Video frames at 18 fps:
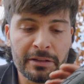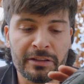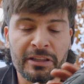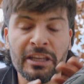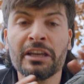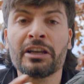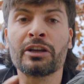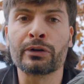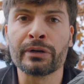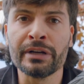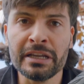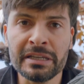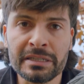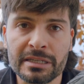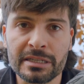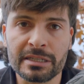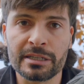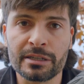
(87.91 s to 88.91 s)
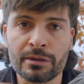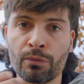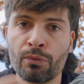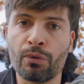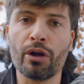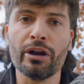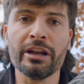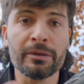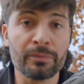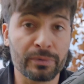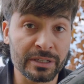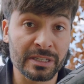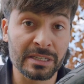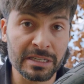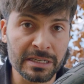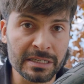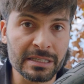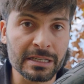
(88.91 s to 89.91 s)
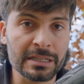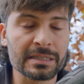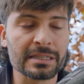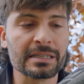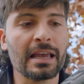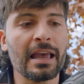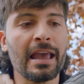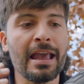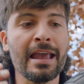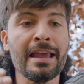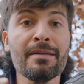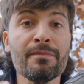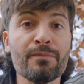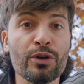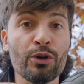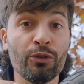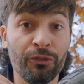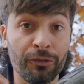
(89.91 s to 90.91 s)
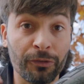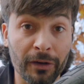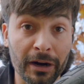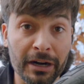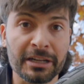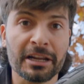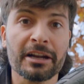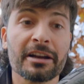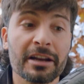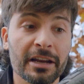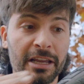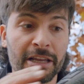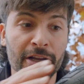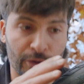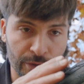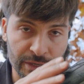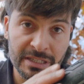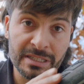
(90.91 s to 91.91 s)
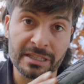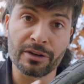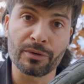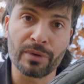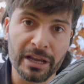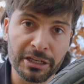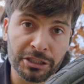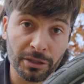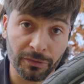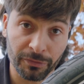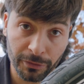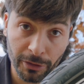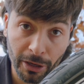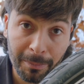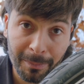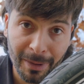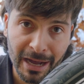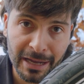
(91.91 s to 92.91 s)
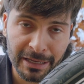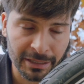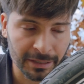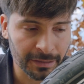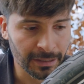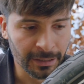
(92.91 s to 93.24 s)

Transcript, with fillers: decrease rolling resistance and will further increase the range of your bike.